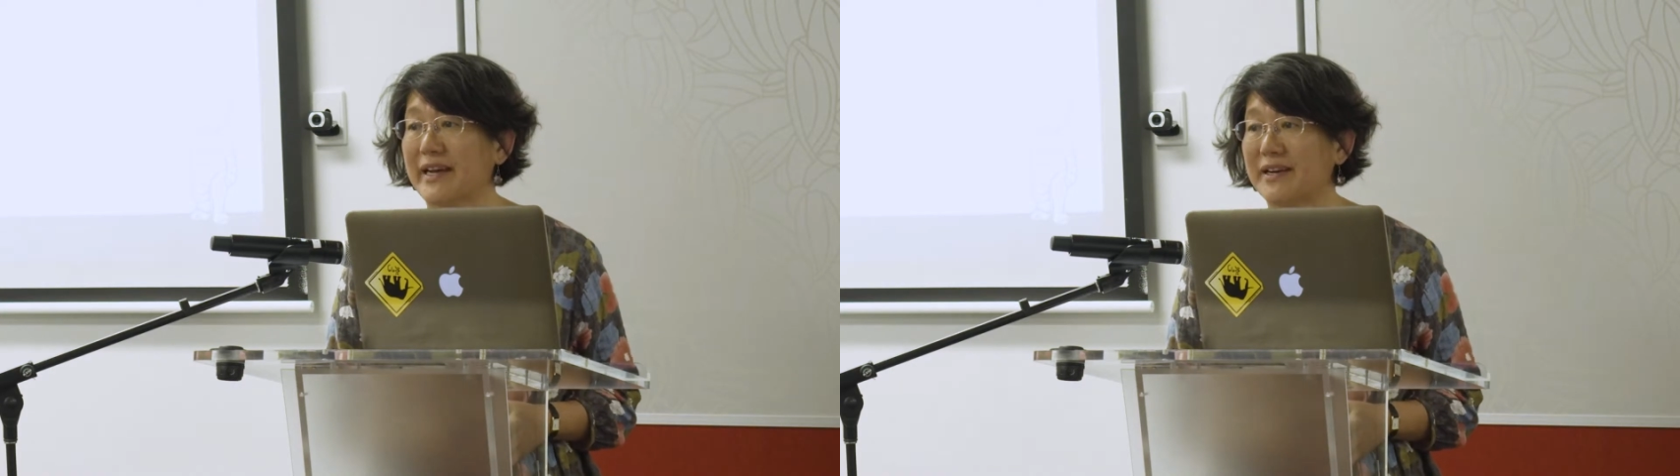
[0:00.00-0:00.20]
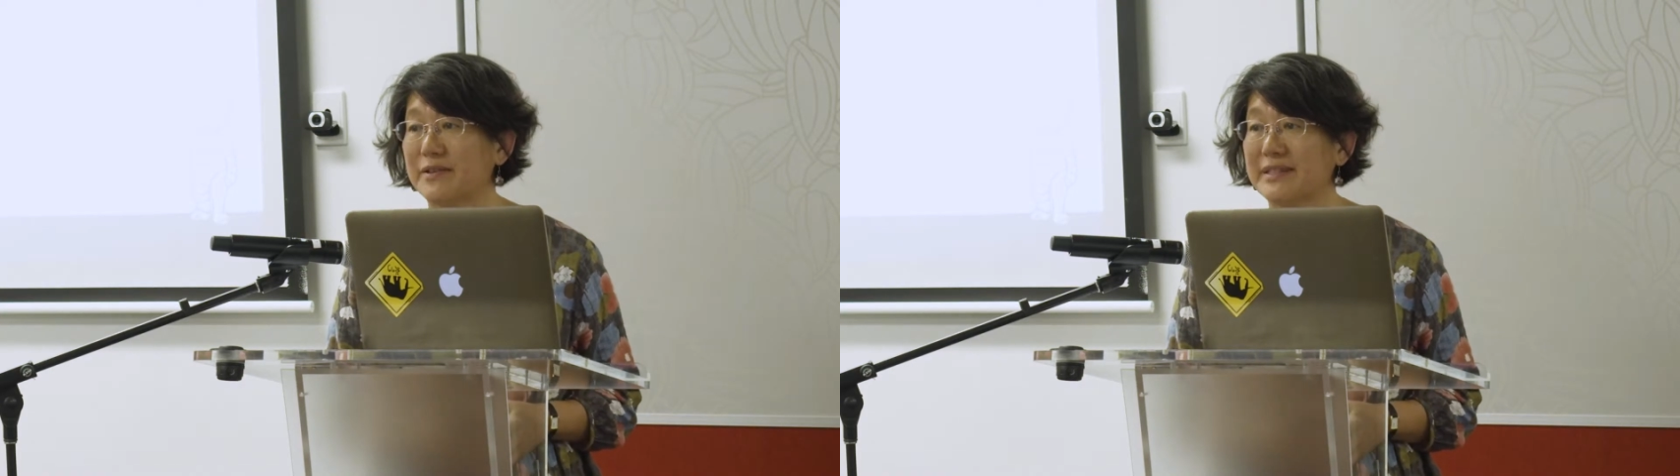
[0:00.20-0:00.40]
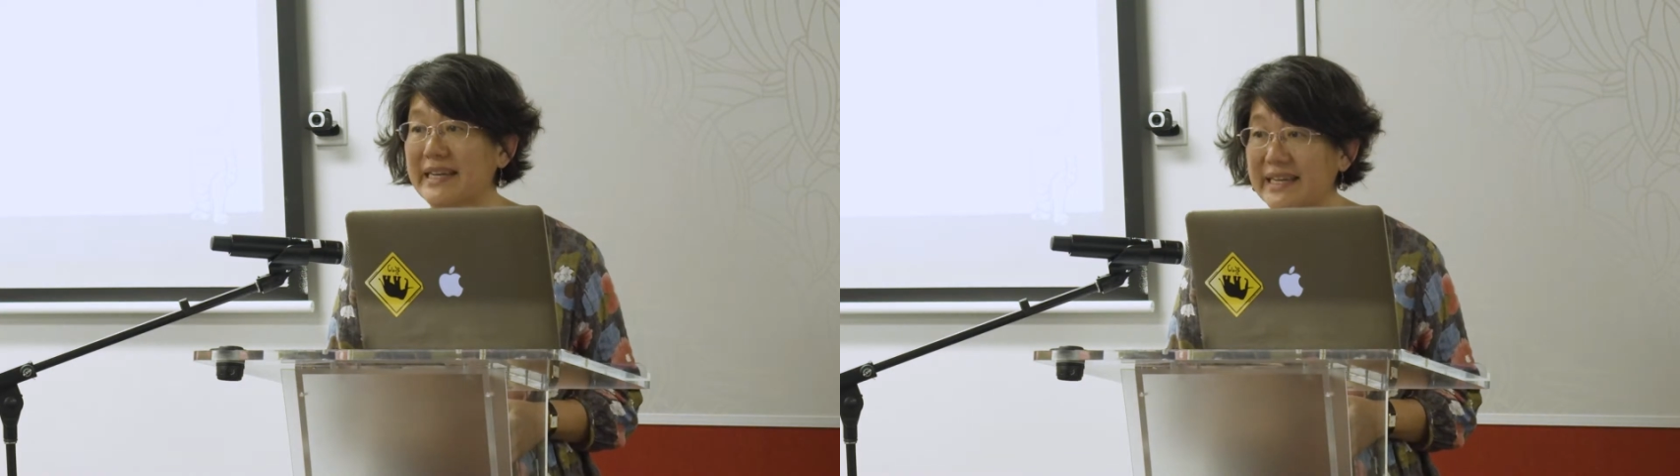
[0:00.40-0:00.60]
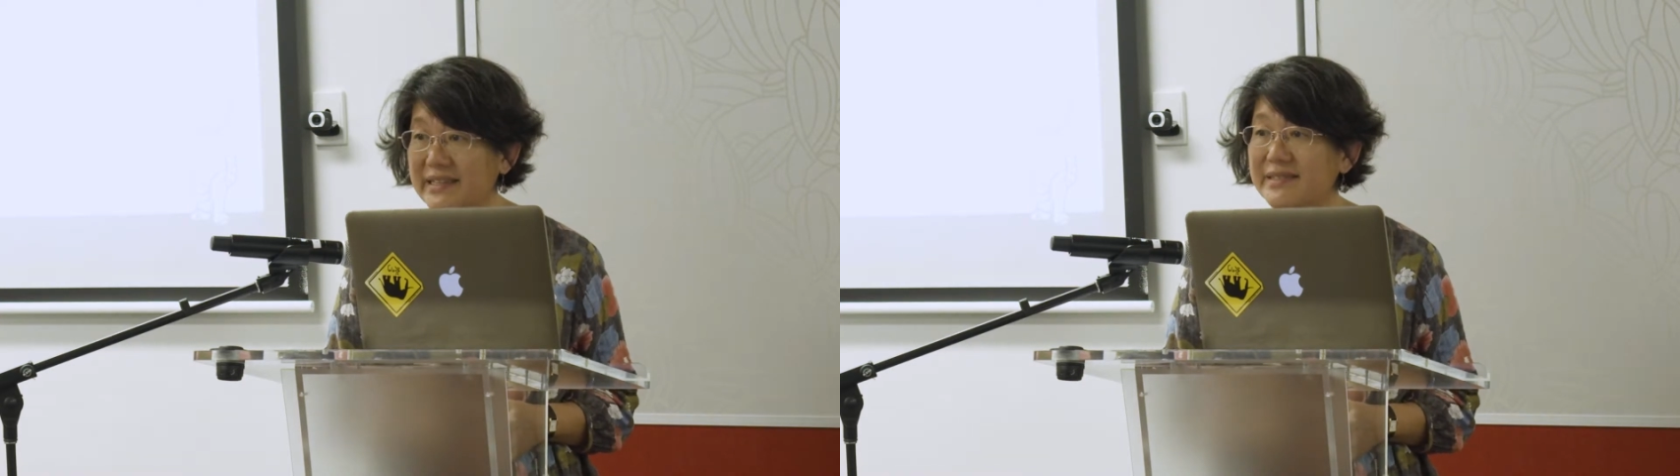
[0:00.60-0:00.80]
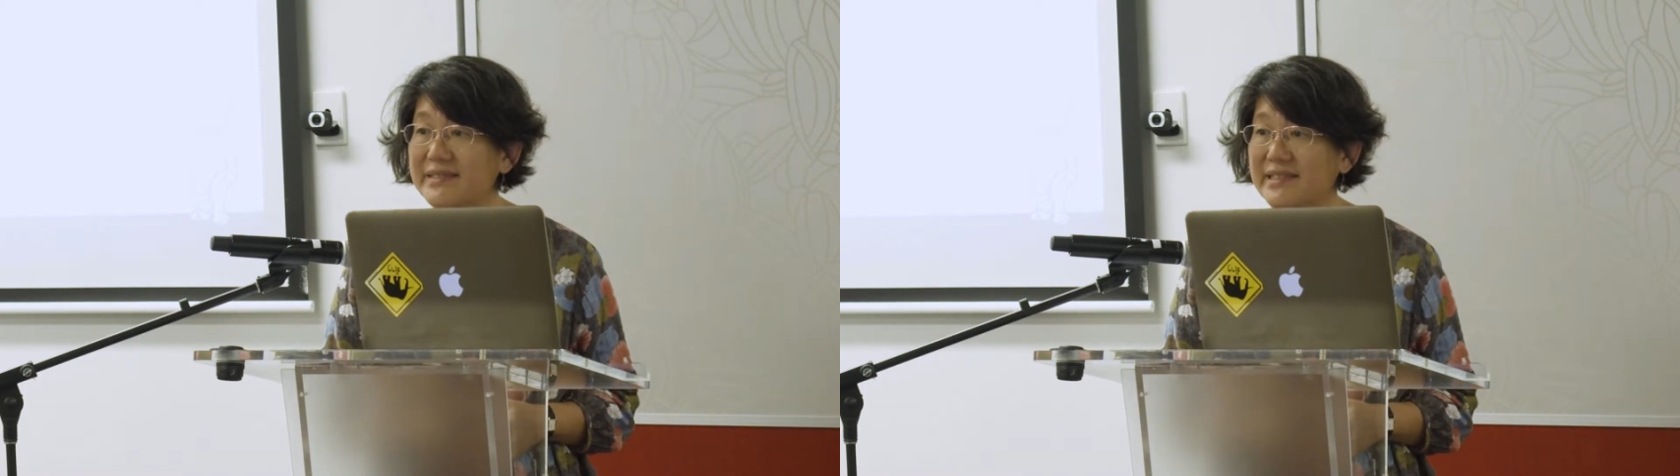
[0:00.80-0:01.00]
our
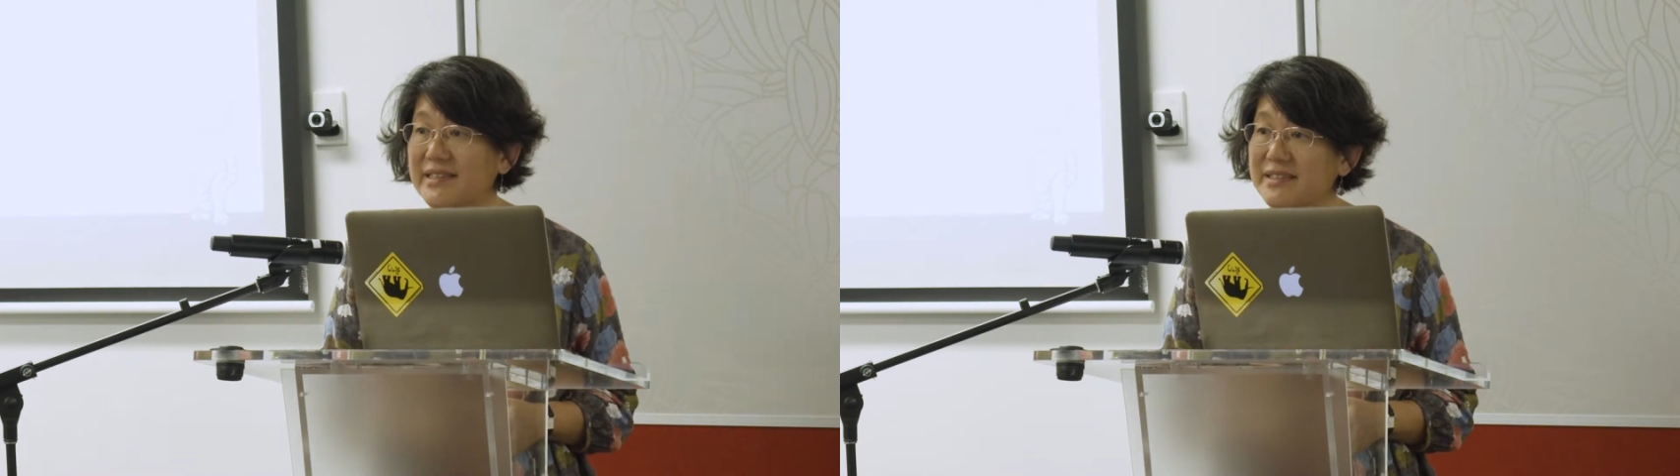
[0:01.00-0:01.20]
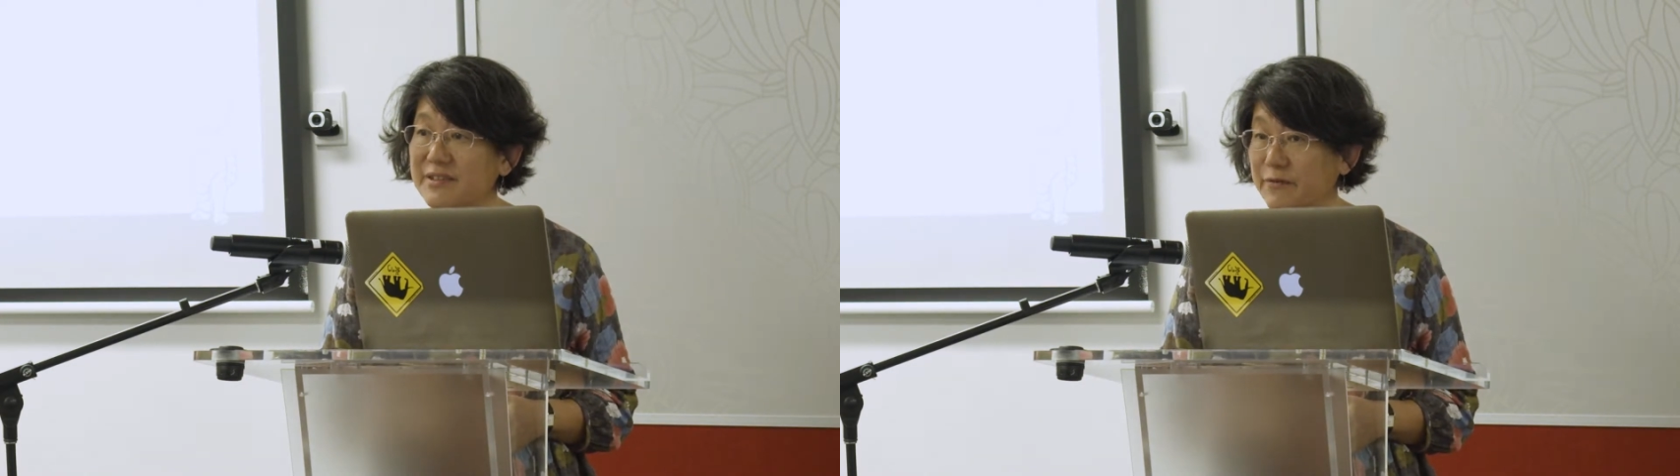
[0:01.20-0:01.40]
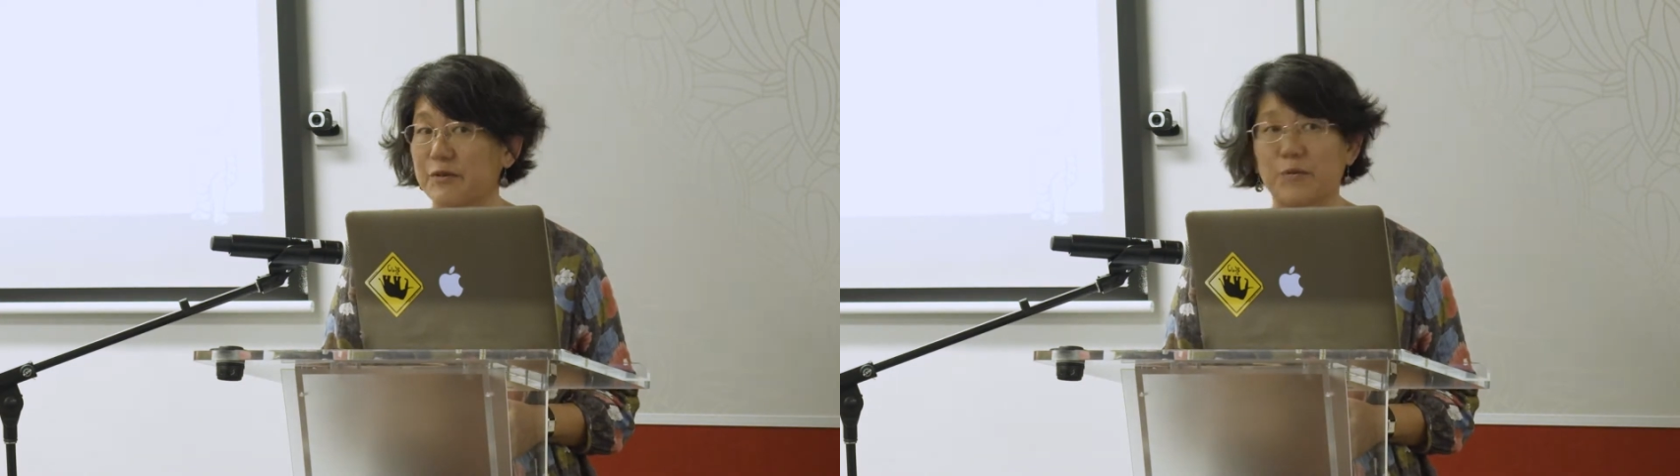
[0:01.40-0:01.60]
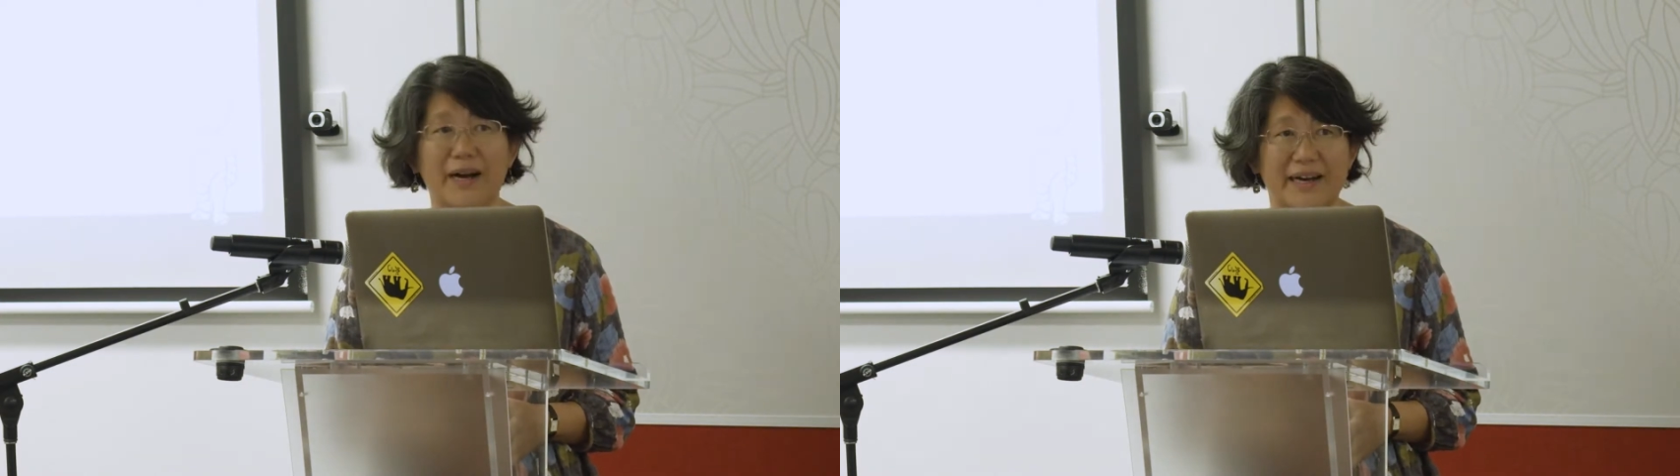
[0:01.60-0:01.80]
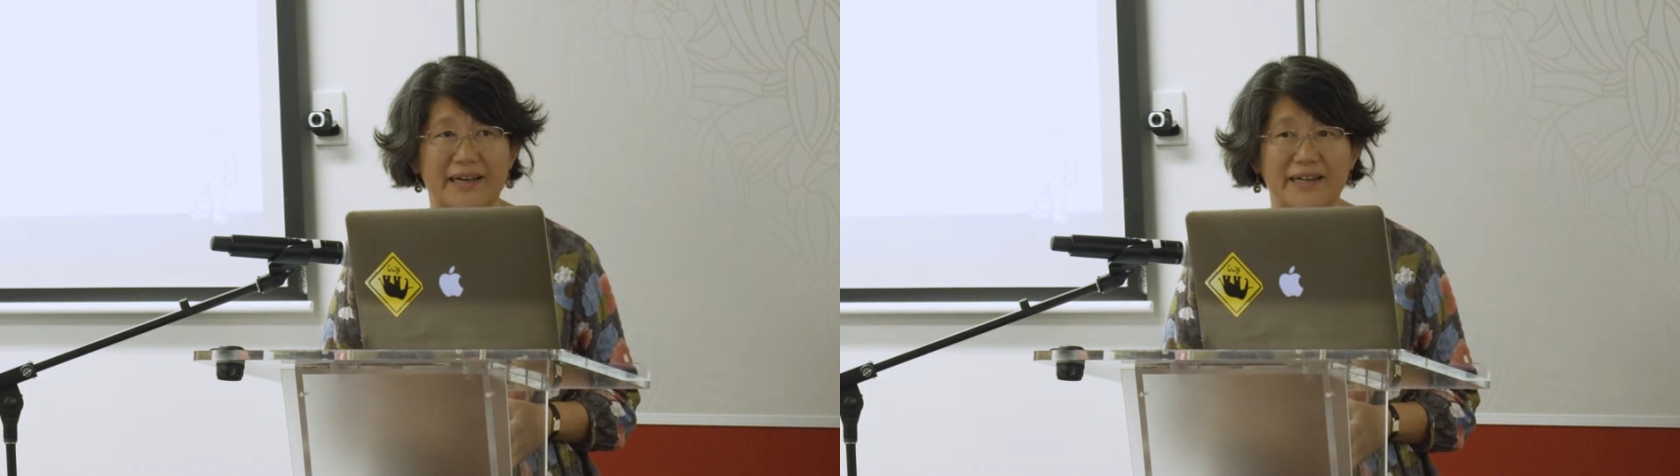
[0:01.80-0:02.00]
needs in a different
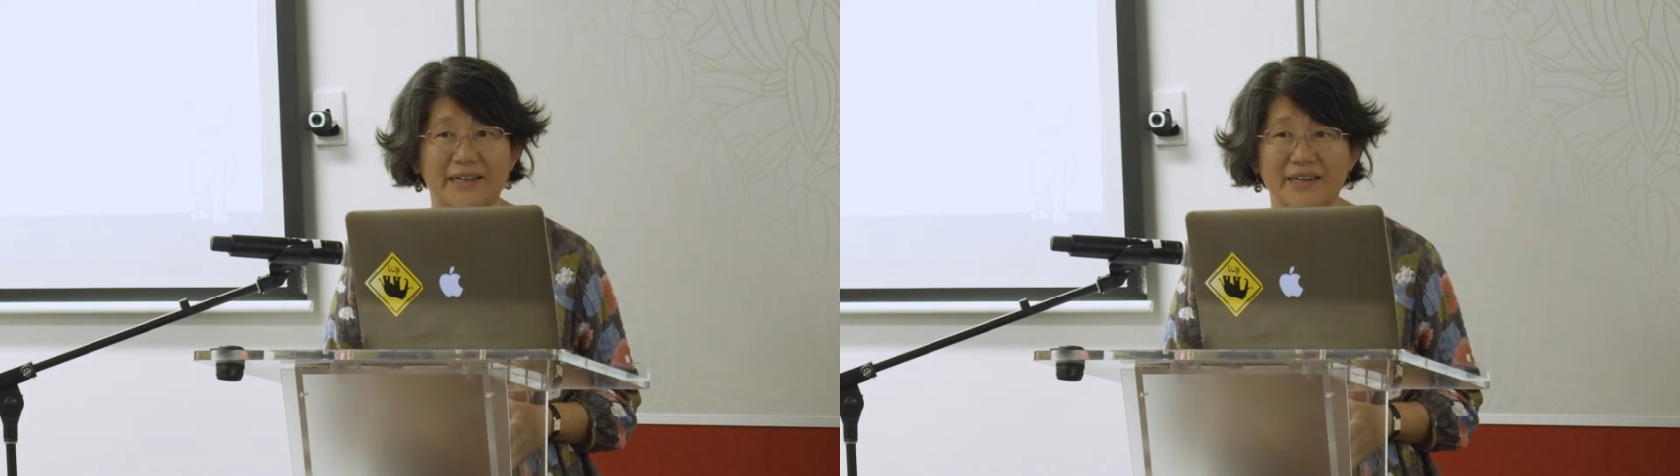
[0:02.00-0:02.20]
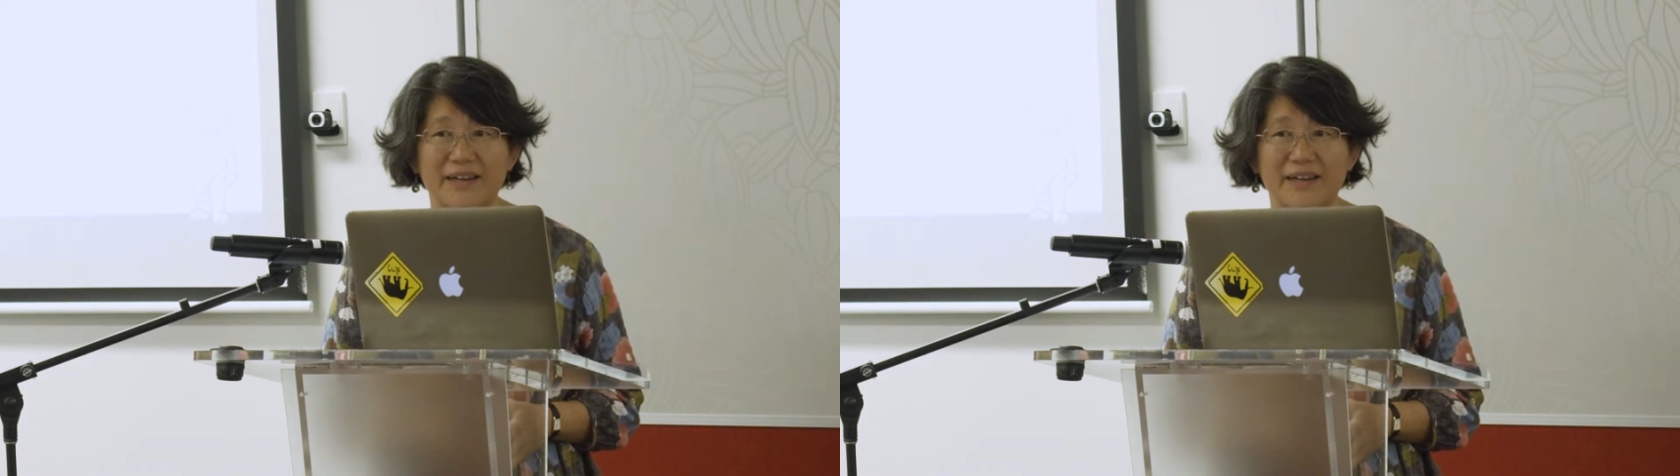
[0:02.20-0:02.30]
way